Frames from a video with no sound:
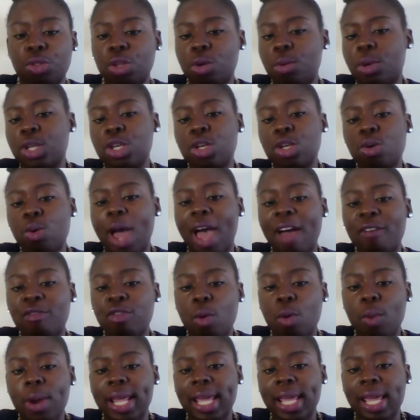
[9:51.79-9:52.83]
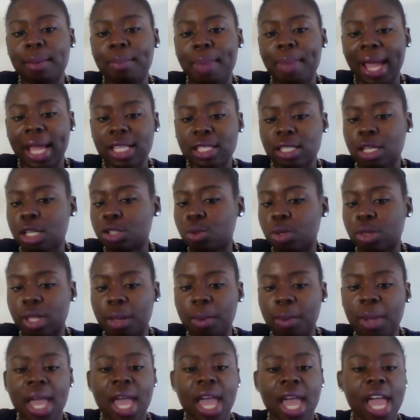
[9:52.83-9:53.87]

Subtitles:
you and you have no way to get back in touch with them,